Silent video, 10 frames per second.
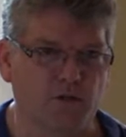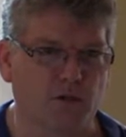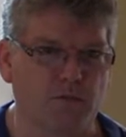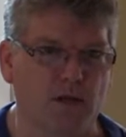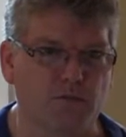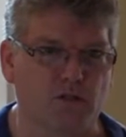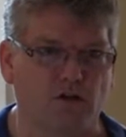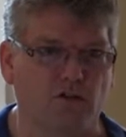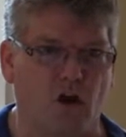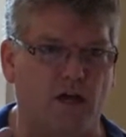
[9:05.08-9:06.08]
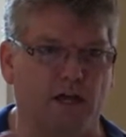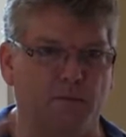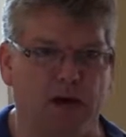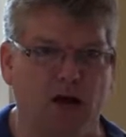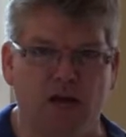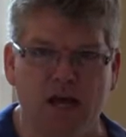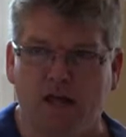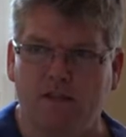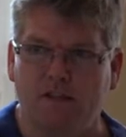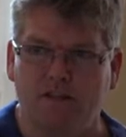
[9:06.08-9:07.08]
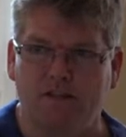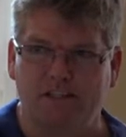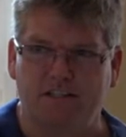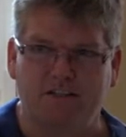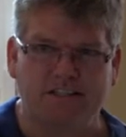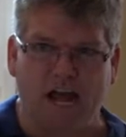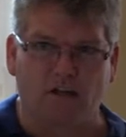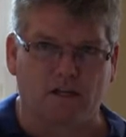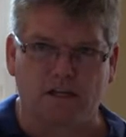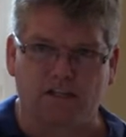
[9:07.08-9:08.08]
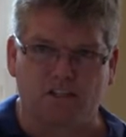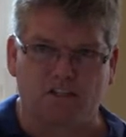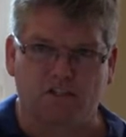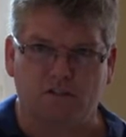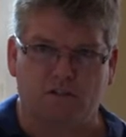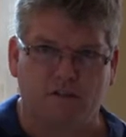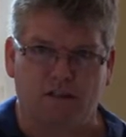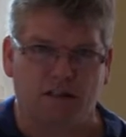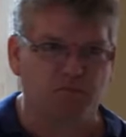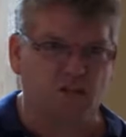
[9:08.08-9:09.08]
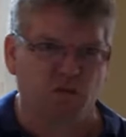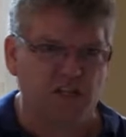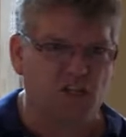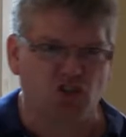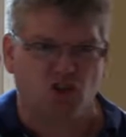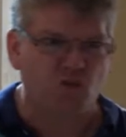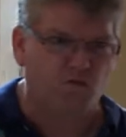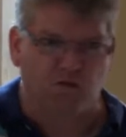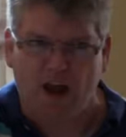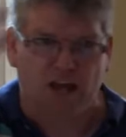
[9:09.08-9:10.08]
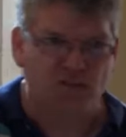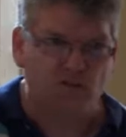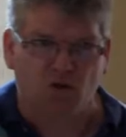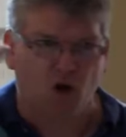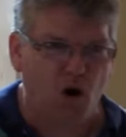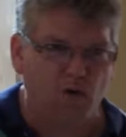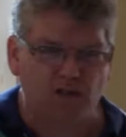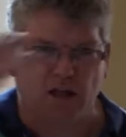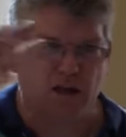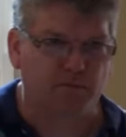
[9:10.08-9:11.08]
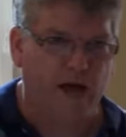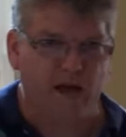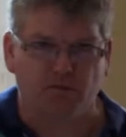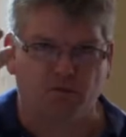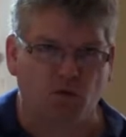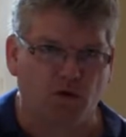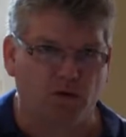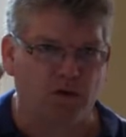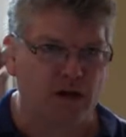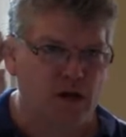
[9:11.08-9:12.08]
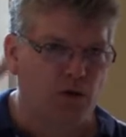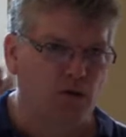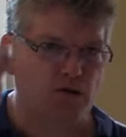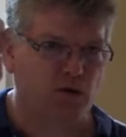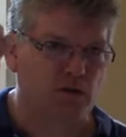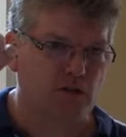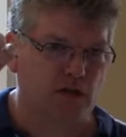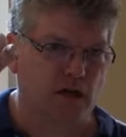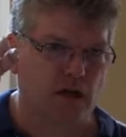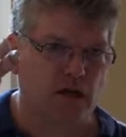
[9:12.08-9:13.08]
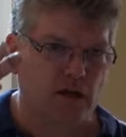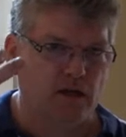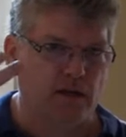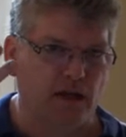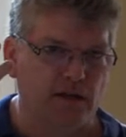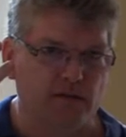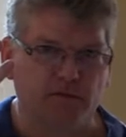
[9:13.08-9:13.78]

Sometimes they're talking about the delicate thing between these two friends who are always like back and forth and which one's gonna like